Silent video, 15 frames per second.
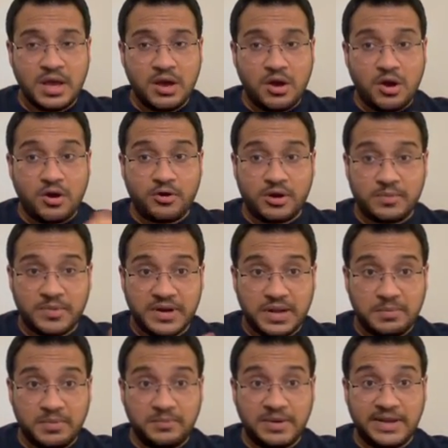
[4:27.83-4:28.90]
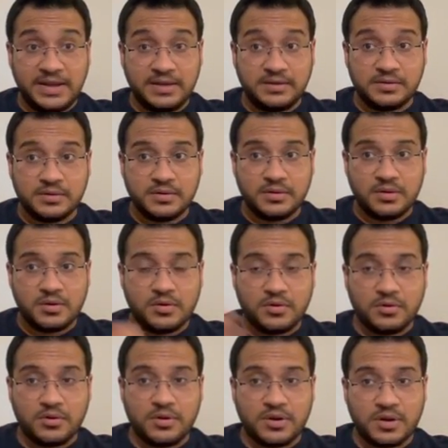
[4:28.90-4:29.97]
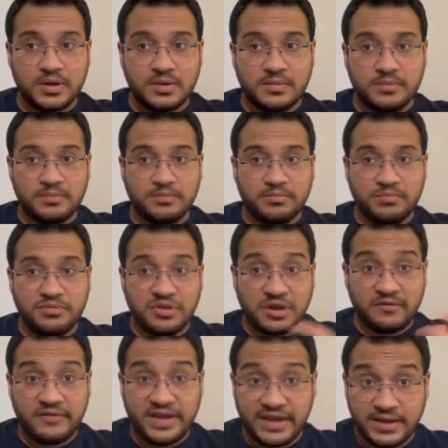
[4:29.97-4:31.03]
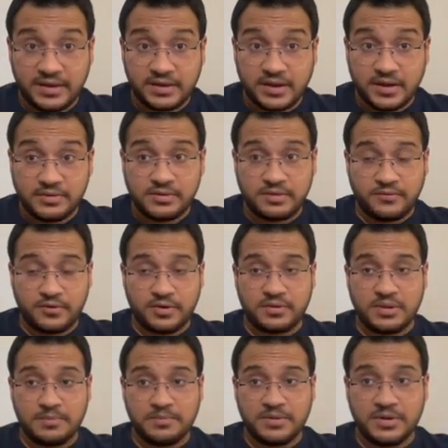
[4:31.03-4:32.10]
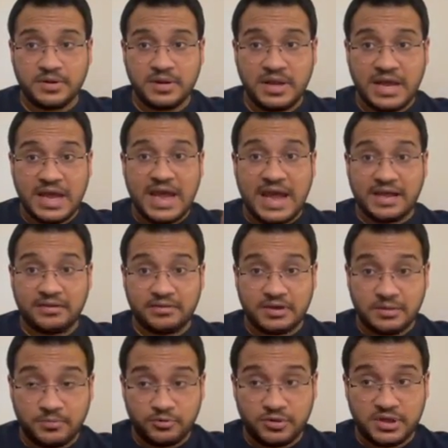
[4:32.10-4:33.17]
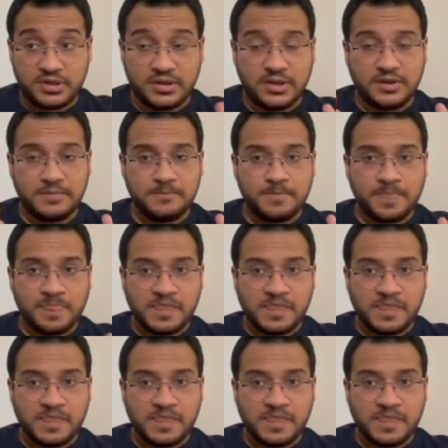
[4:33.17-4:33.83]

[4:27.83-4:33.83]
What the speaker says: or rubber dam application, or surveying a cast, for example, X-ray positioning.